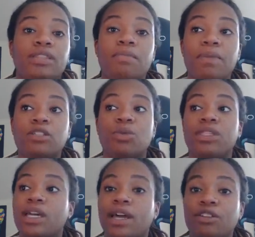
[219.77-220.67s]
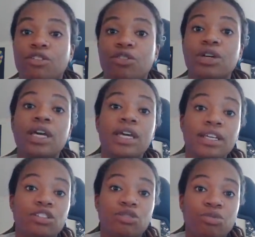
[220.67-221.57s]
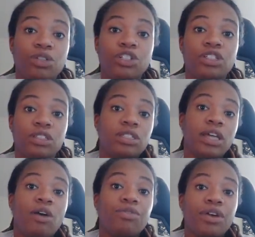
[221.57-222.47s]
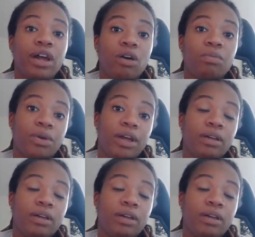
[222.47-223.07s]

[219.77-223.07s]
and the best way that I know is to reach and seek out for help, right?